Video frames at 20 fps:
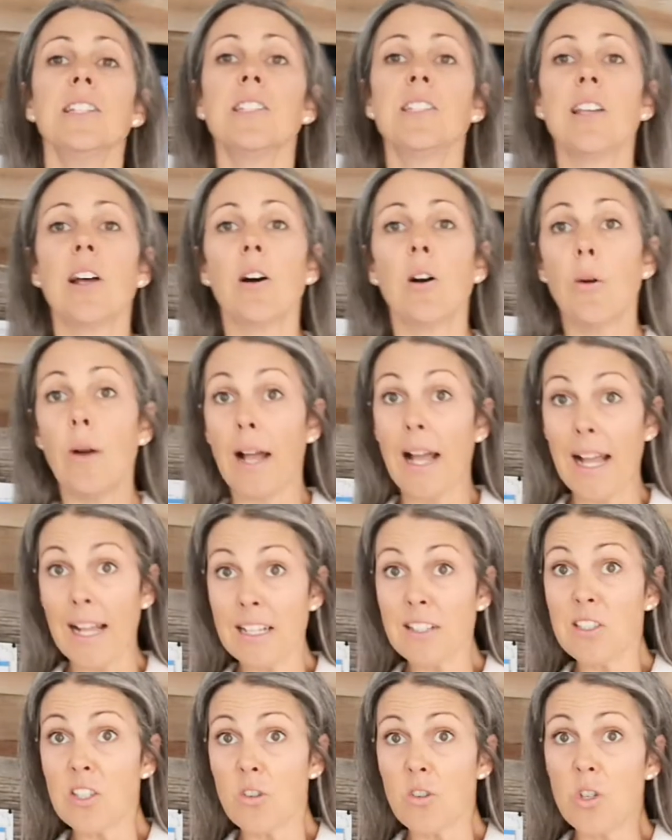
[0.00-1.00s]
So
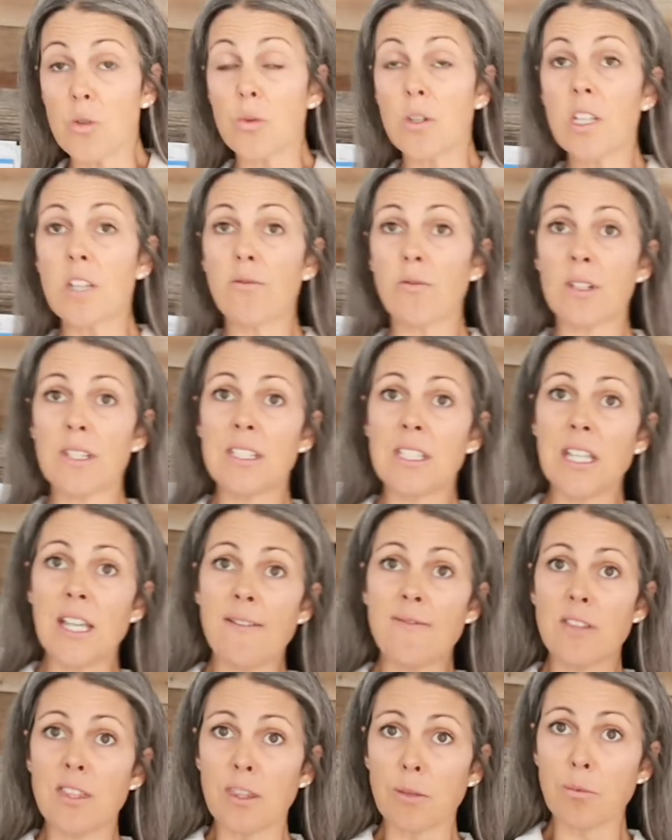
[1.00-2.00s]
as usual, you've
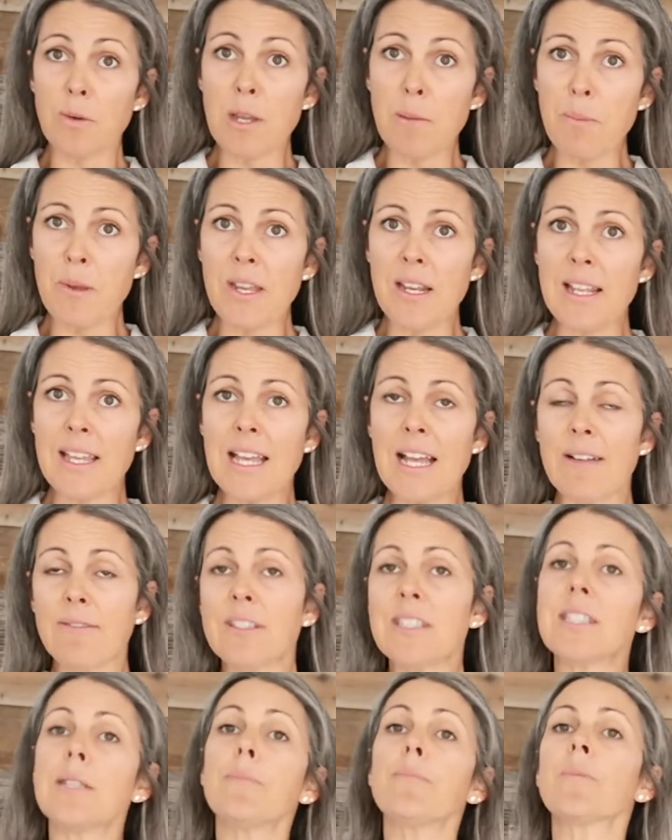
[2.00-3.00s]
received 3
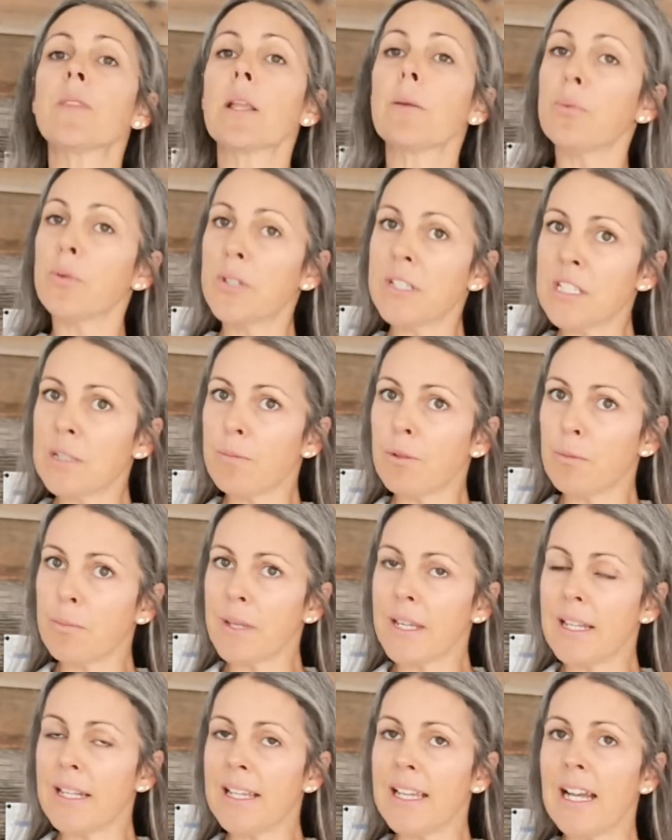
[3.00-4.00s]
PDFs, printable
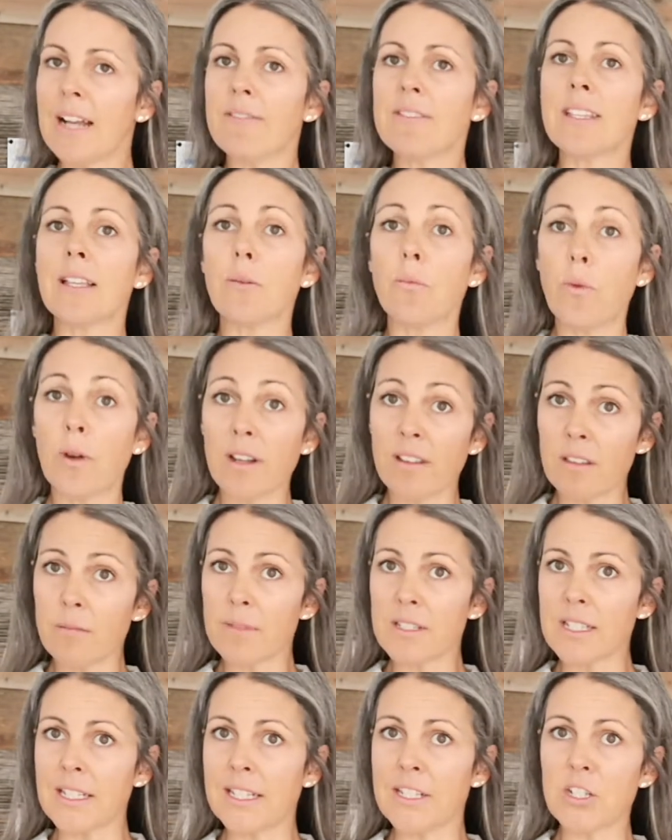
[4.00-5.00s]
PDFs, and one of them
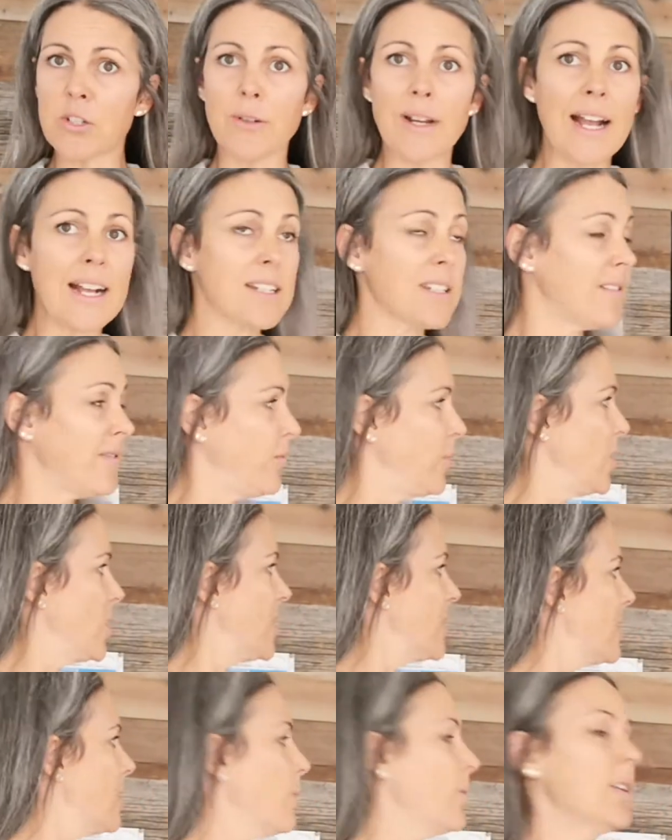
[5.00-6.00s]
is an interactive, which
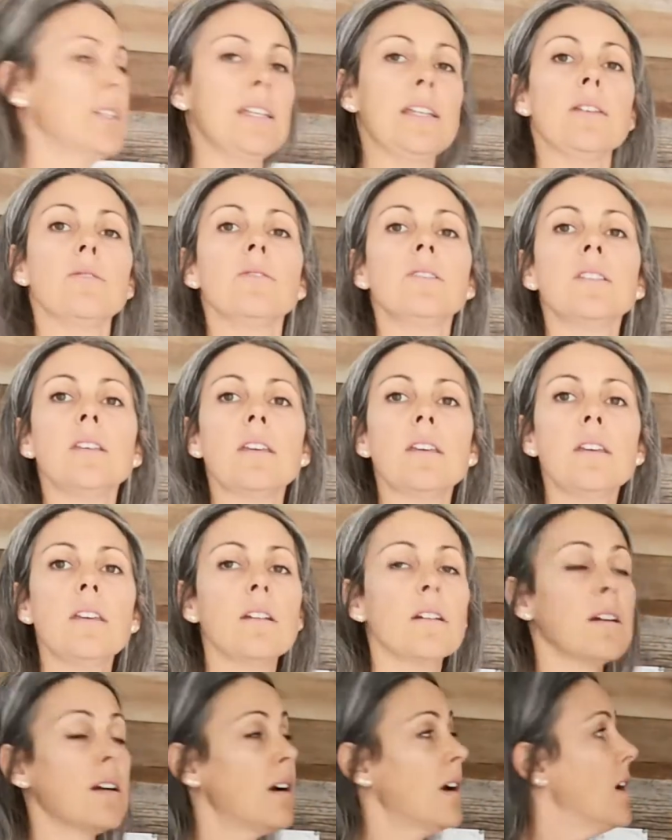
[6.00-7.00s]
is the one that you see
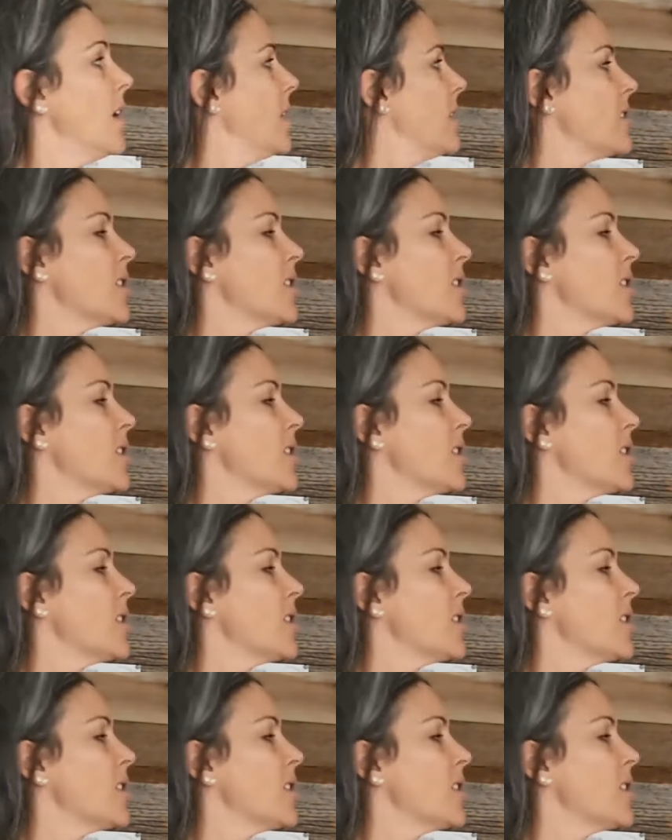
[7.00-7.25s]
here.